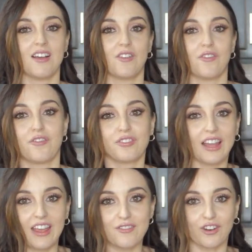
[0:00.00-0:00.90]

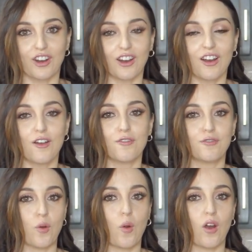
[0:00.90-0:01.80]
flavor
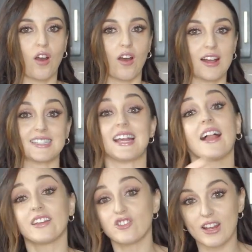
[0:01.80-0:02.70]
for a
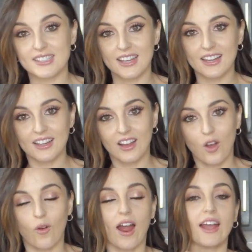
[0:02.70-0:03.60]
salad dressing,
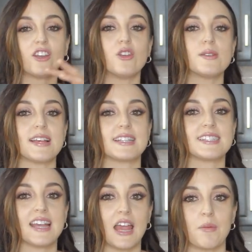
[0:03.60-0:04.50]
or I could use that
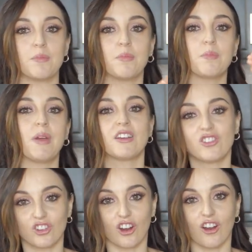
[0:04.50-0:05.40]
same
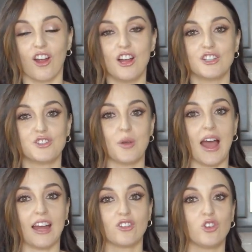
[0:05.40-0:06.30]
mixture to
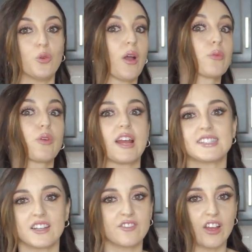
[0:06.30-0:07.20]
add to a
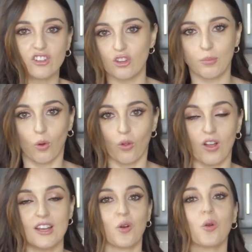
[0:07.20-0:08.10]
rice and veggie bowl,
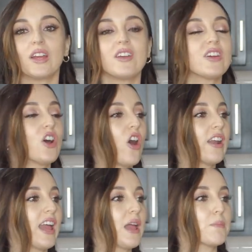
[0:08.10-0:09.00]
or even
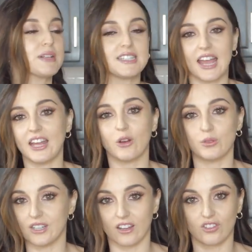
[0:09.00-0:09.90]
on a potato
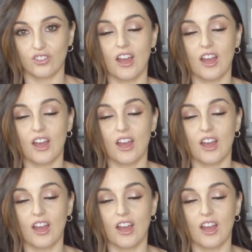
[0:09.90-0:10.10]
dish.